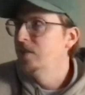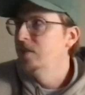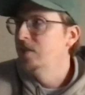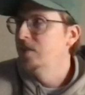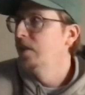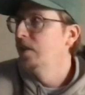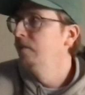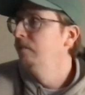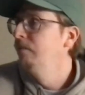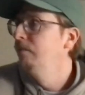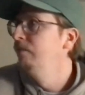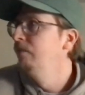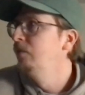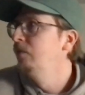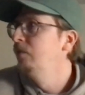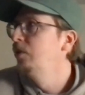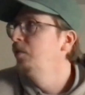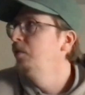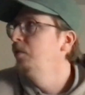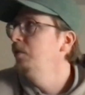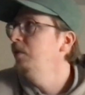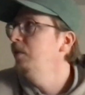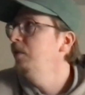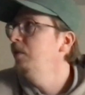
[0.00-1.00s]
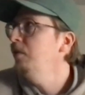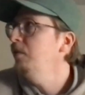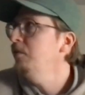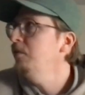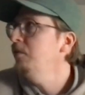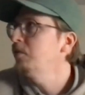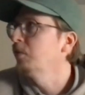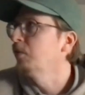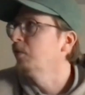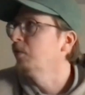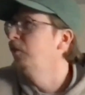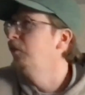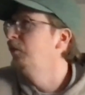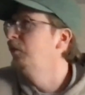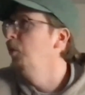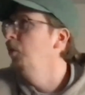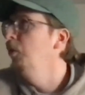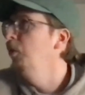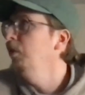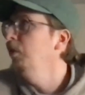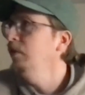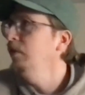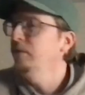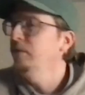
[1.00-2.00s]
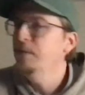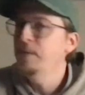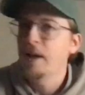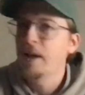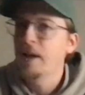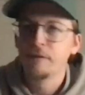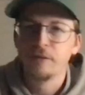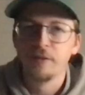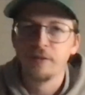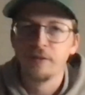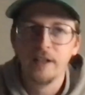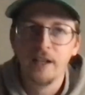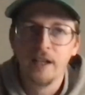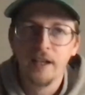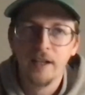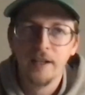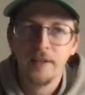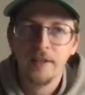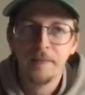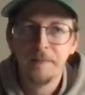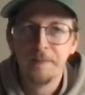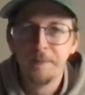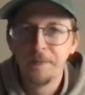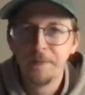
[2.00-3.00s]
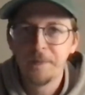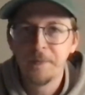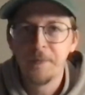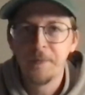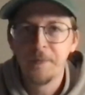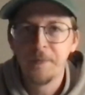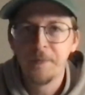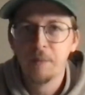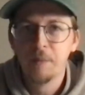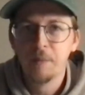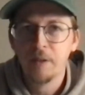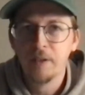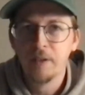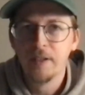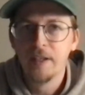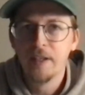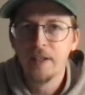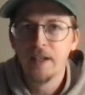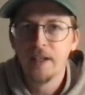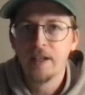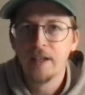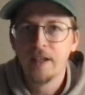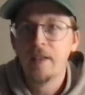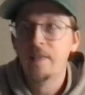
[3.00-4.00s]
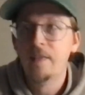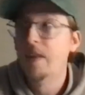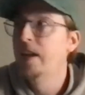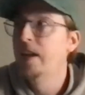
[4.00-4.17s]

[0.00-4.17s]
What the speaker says: he's done 2 of those or 4 of them. I forget. But yeah,